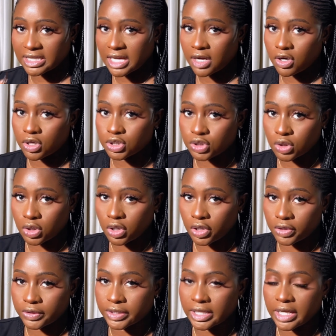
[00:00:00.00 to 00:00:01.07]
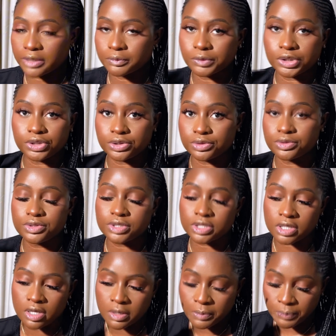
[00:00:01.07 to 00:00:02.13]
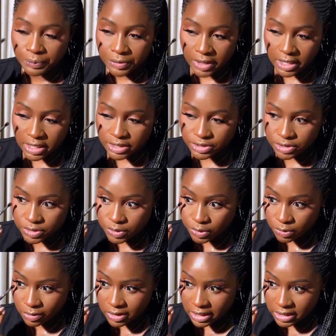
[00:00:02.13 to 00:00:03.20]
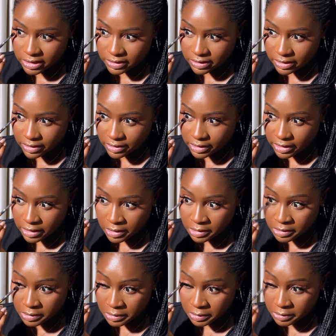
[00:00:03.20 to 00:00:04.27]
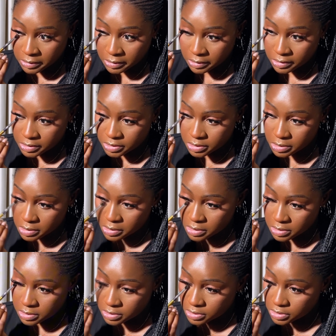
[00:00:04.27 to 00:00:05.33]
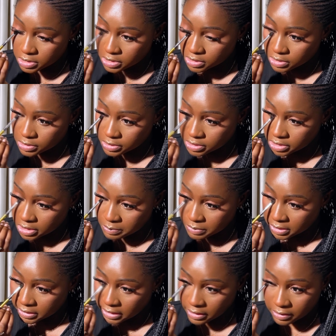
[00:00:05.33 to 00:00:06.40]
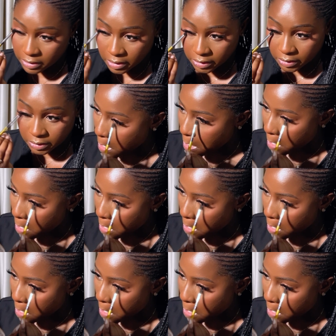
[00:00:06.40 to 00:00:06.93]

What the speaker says: that contour color that we used and just throw that in there again, just to deepen that color.